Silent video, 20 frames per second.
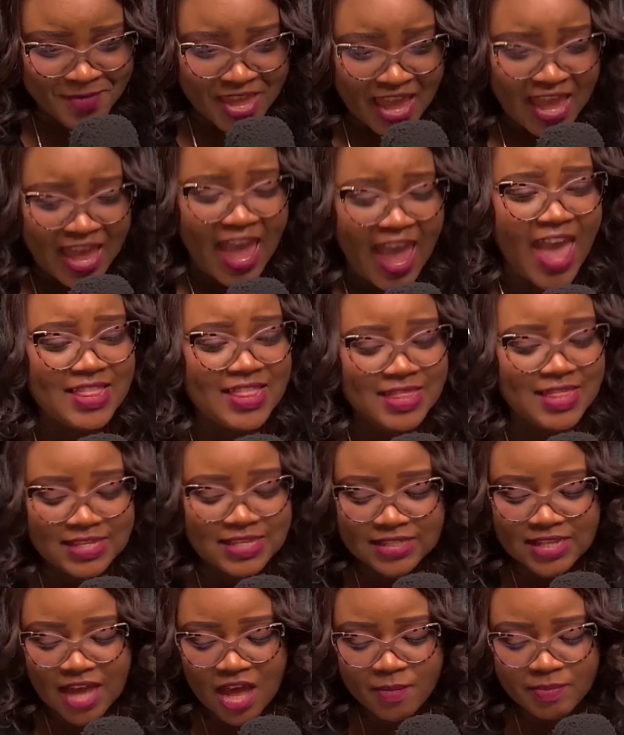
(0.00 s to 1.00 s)
And this
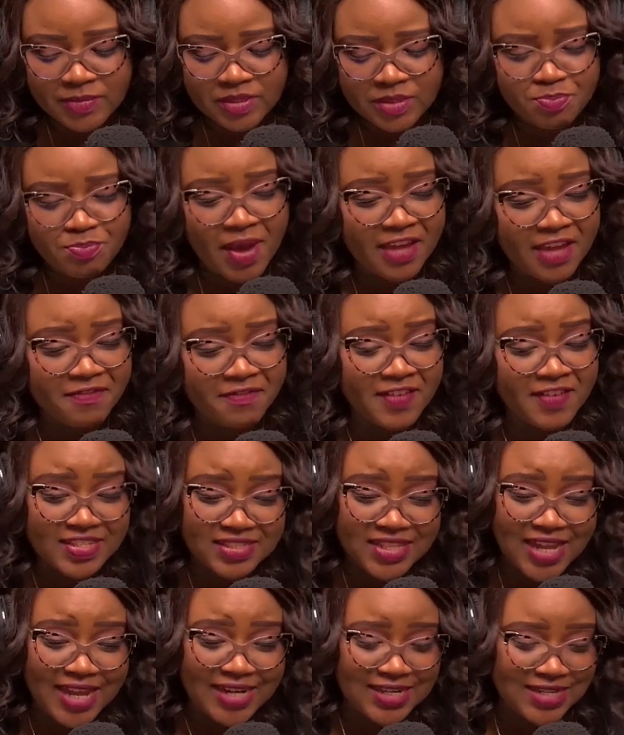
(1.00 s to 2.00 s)
comes by first
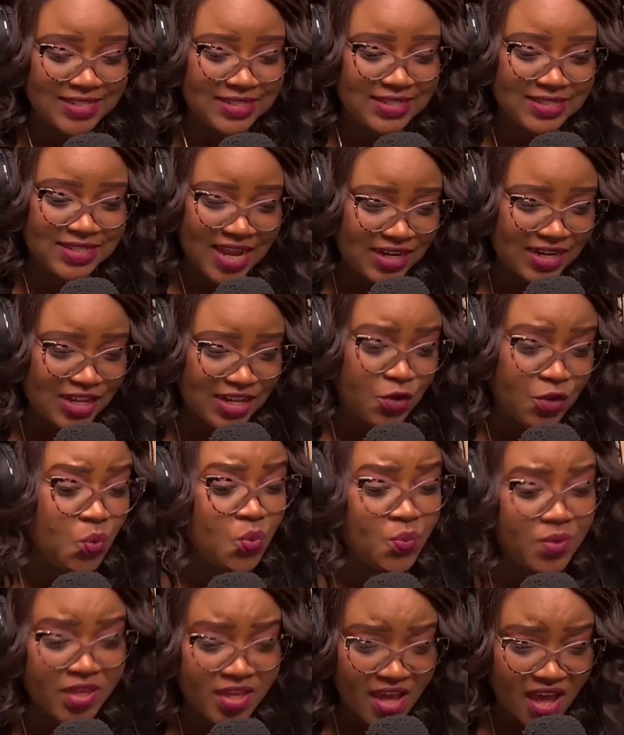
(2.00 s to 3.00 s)
understanding who
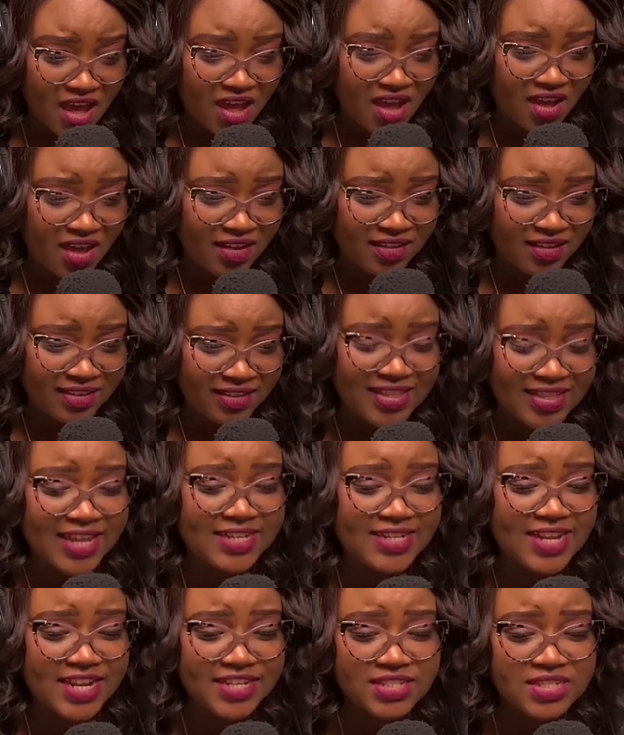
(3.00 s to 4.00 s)
we are, the
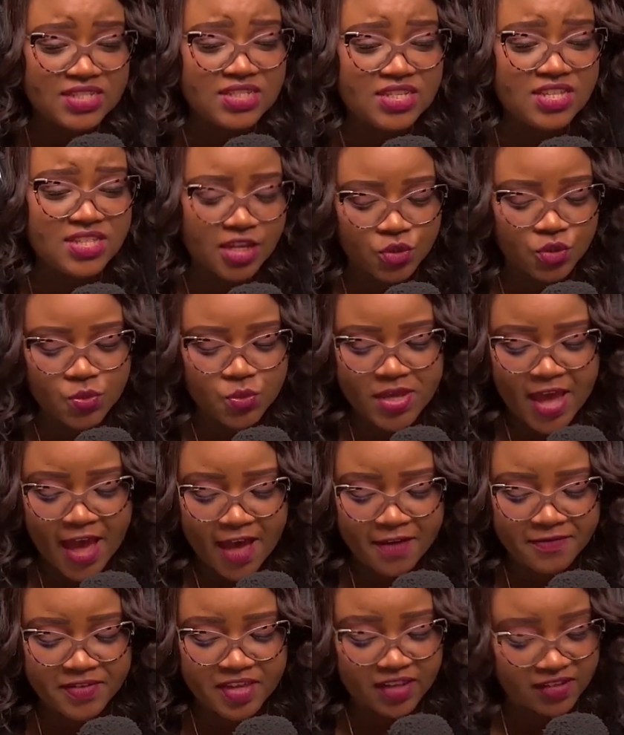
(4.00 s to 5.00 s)
identity that we
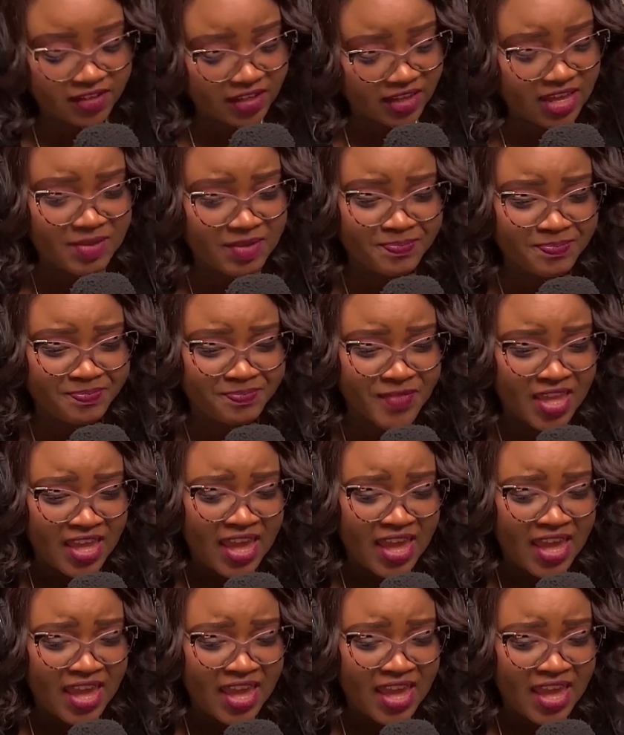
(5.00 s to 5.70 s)
have in him.